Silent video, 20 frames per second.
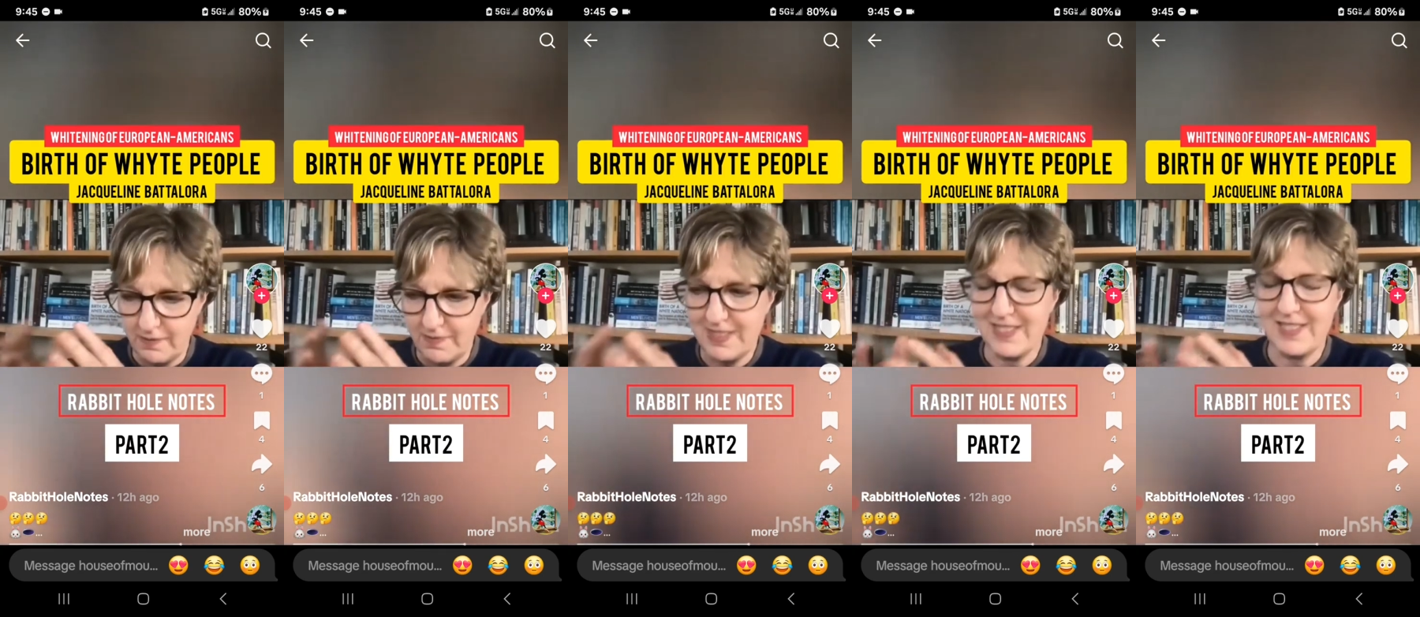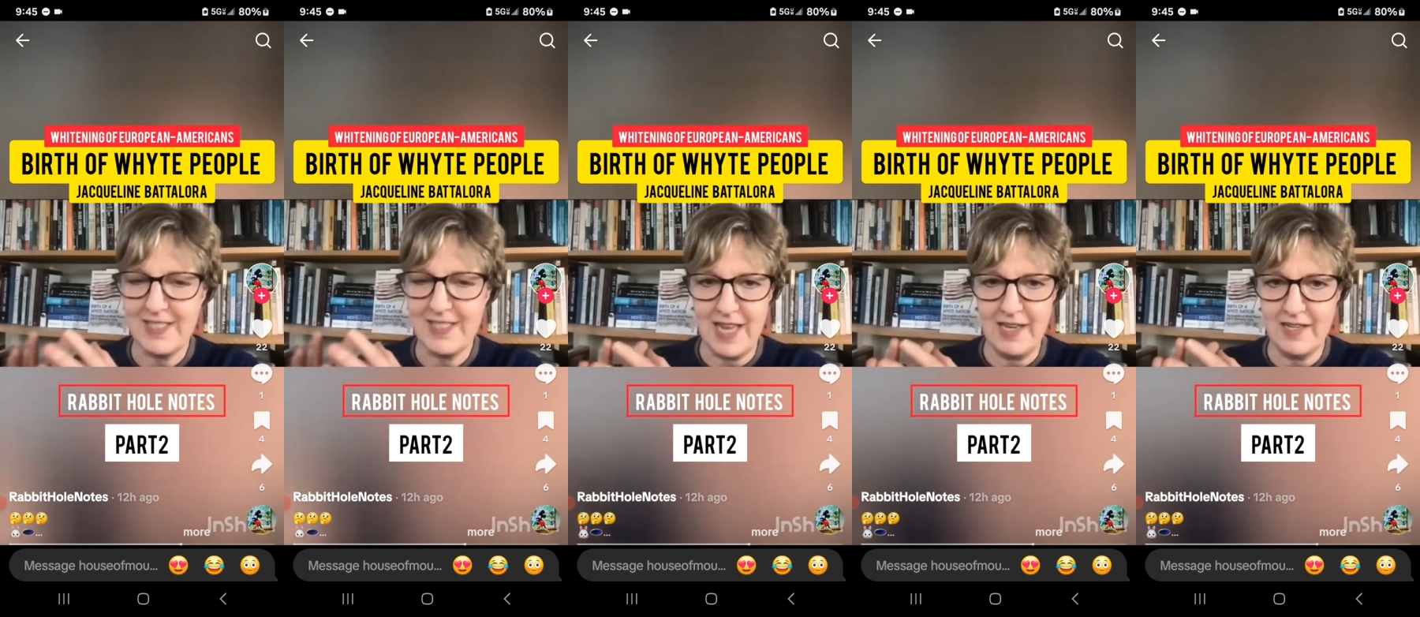
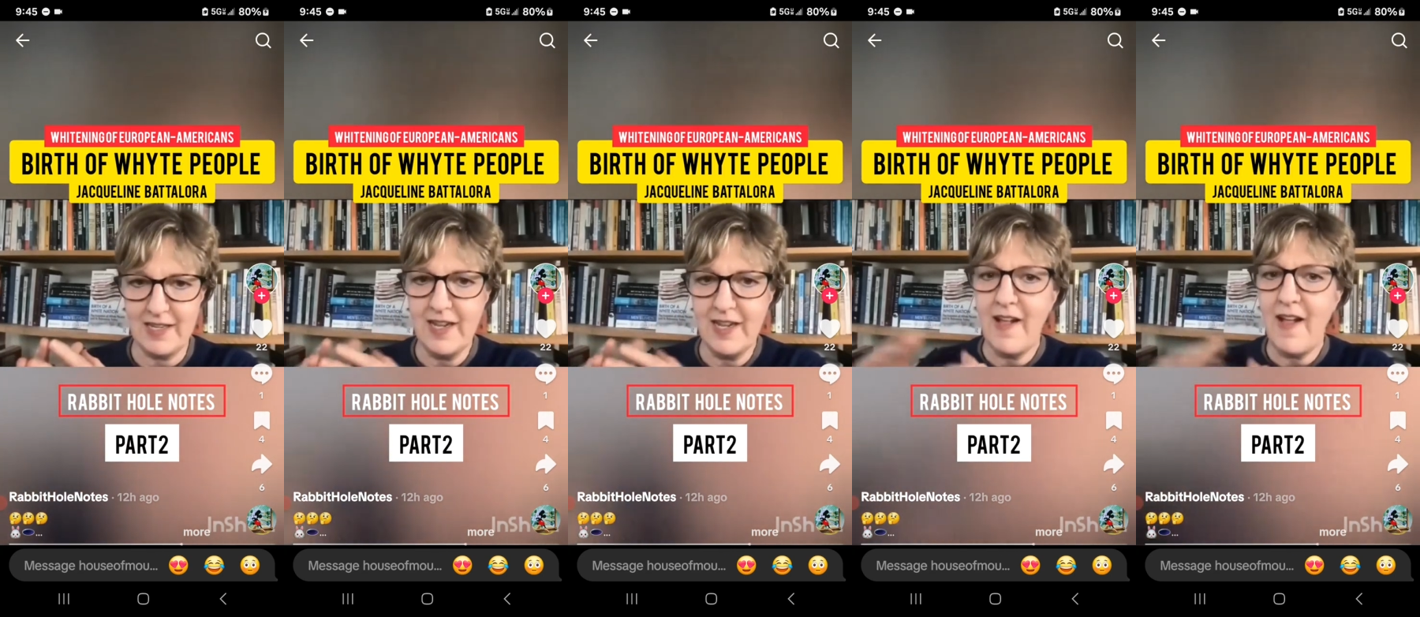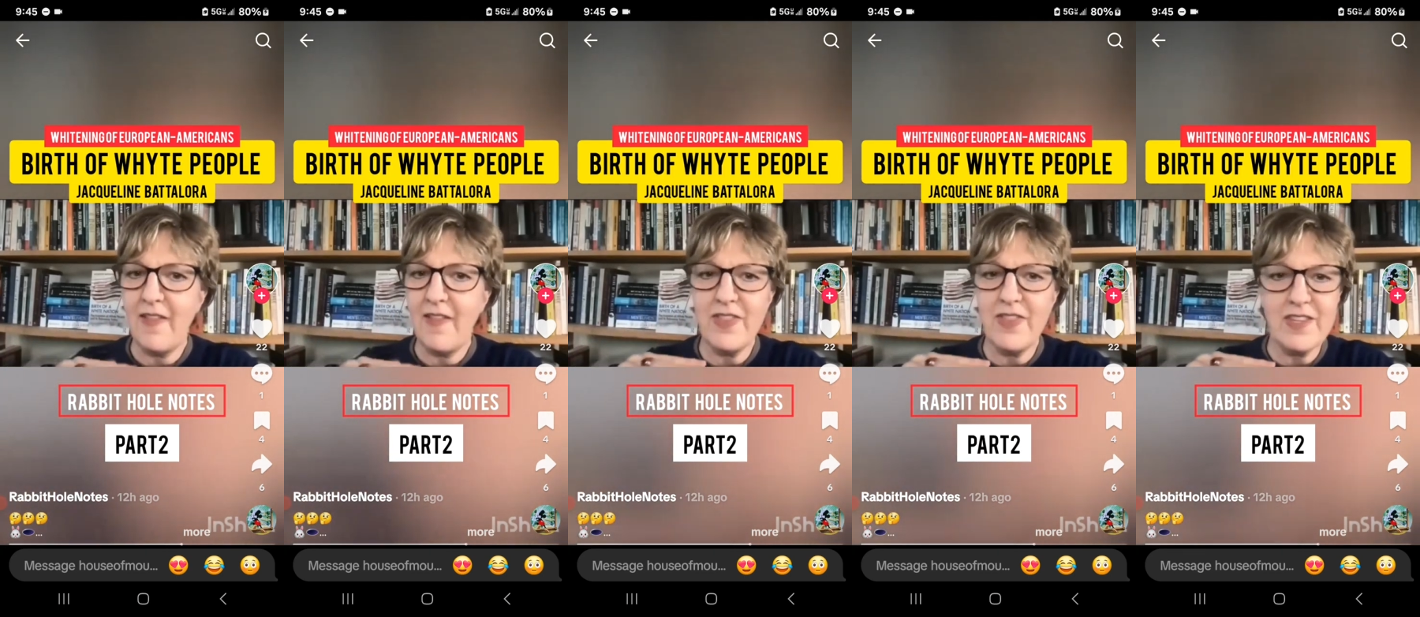descent
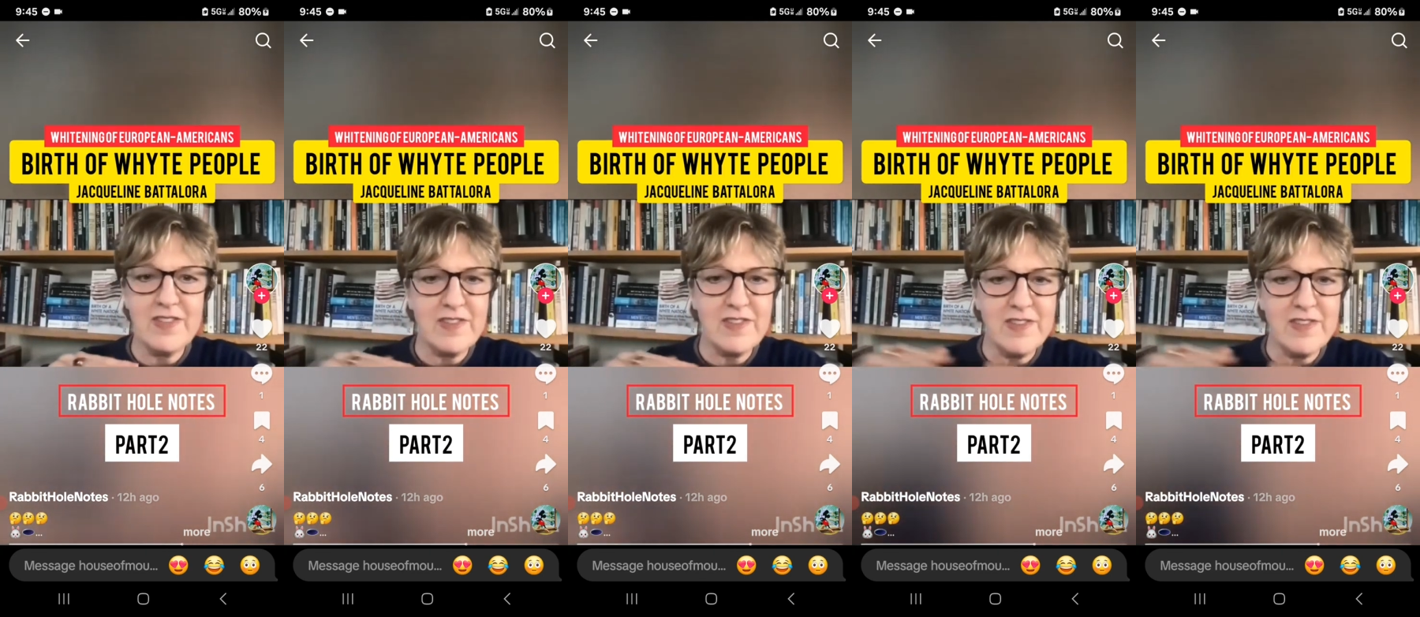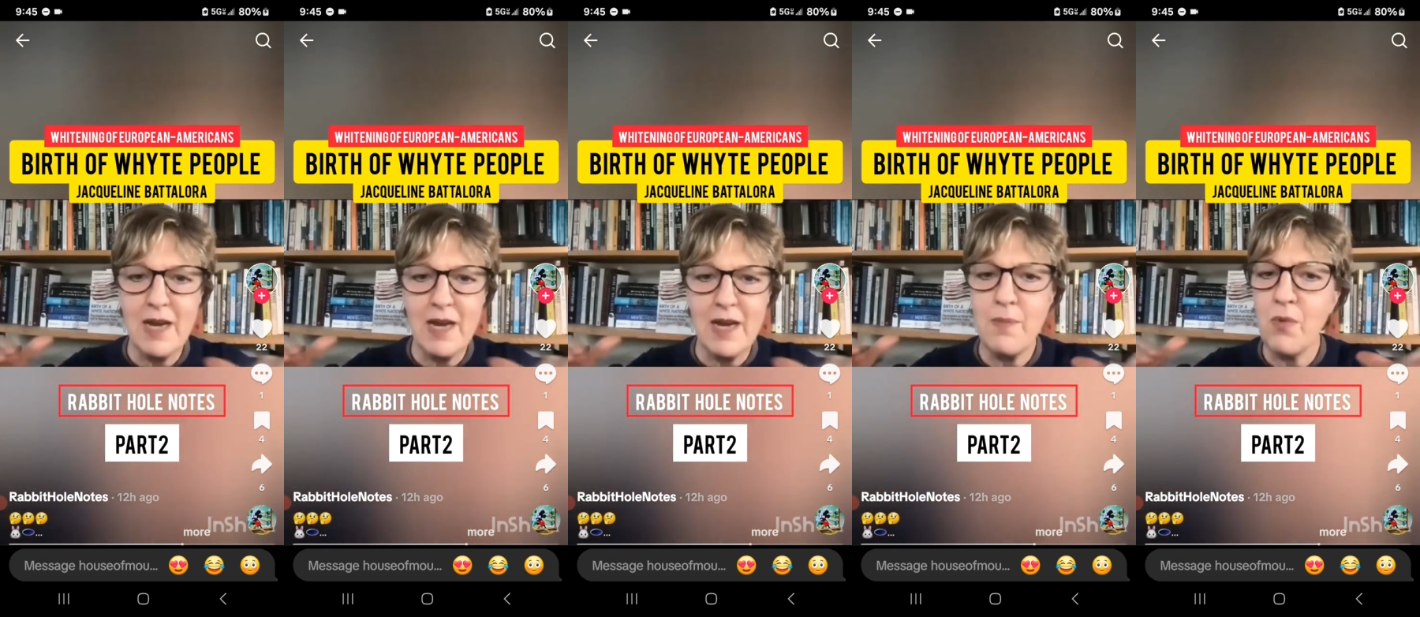had the
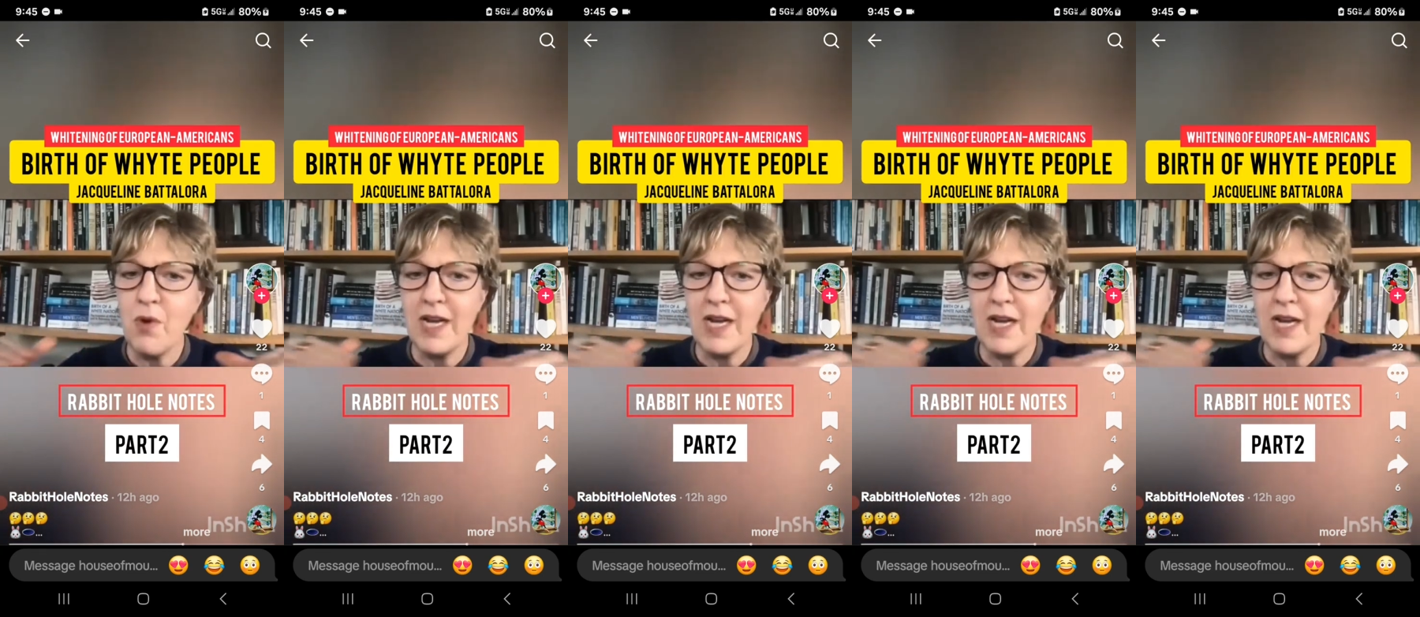same